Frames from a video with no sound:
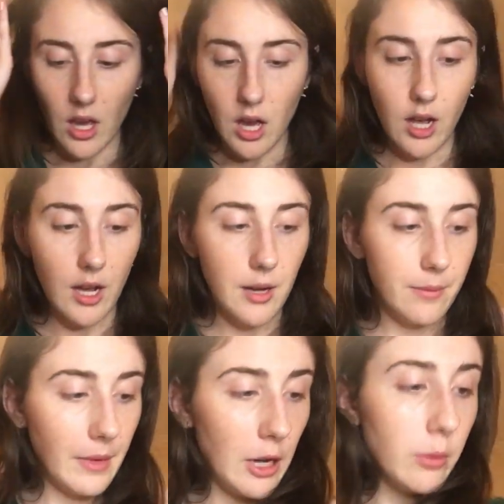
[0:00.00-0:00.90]

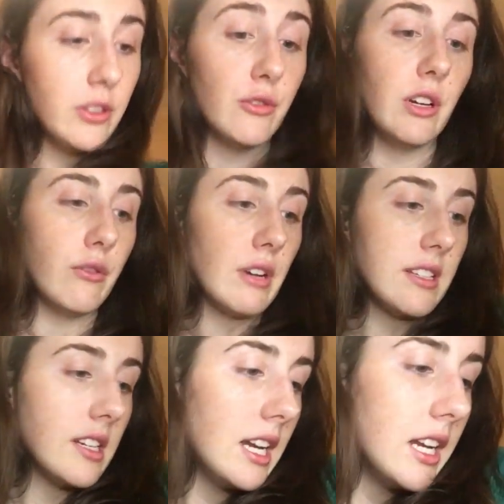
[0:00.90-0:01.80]
I hope this reading
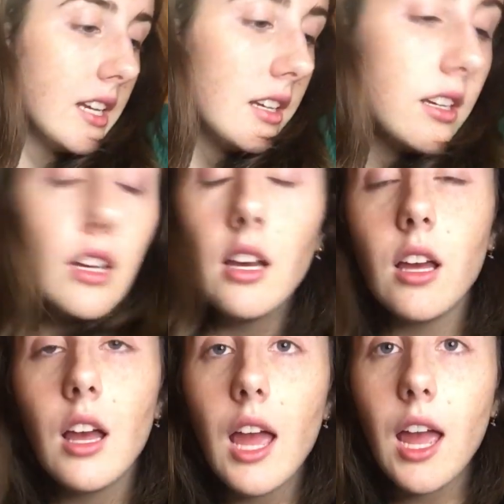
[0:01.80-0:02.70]
resonated.
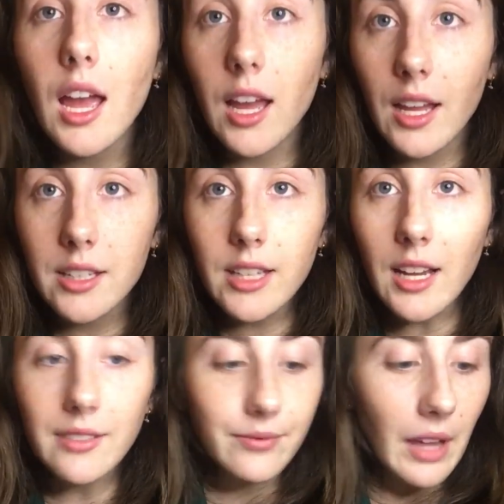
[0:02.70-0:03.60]
And yeah,
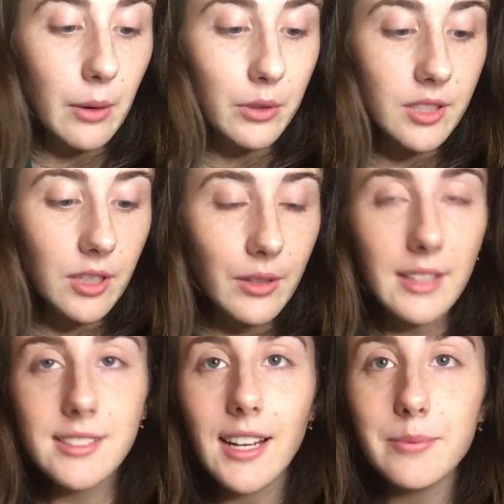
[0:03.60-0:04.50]
I will see you
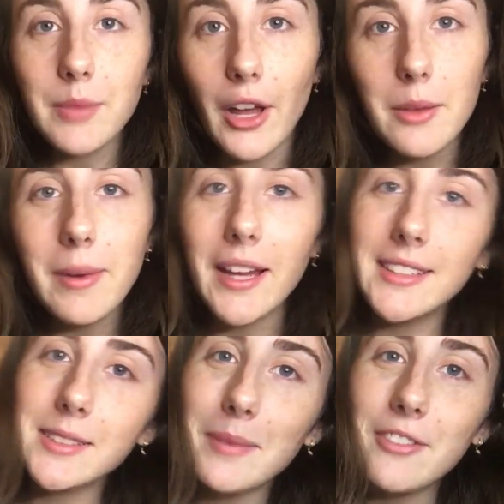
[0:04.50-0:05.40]
next time. All the
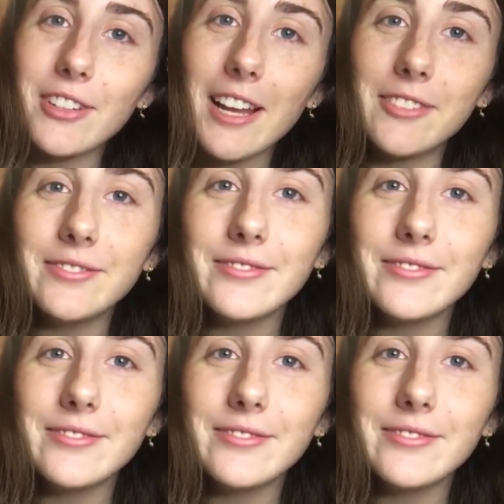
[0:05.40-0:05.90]
best. Bye for now.